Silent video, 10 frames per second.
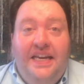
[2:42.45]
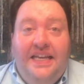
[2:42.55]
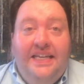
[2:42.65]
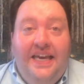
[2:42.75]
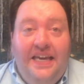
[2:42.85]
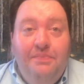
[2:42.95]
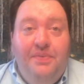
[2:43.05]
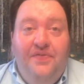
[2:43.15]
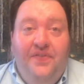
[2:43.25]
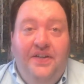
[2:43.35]
and it can't
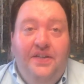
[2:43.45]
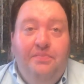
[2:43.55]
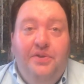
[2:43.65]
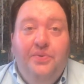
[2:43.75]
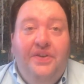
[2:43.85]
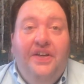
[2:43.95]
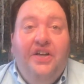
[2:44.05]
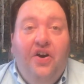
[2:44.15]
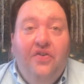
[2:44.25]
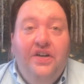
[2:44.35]
be funded between the
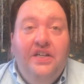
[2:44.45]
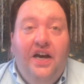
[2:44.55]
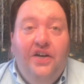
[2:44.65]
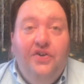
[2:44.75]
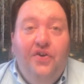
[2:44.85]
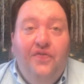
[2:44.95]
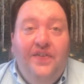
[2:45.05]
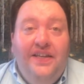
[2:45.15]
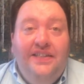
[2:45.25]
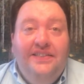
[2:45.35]
current condo
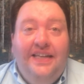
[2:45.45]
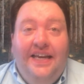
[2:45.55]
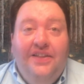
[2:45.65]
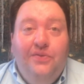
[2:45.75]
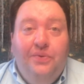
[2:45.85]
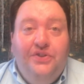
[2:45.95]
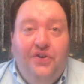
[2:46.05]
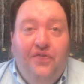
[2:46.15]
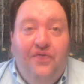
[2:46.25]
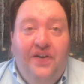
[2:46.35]
fees and the
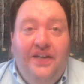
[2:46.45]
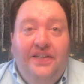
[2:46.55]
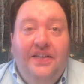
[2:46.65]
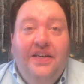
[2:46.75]
reserve fund,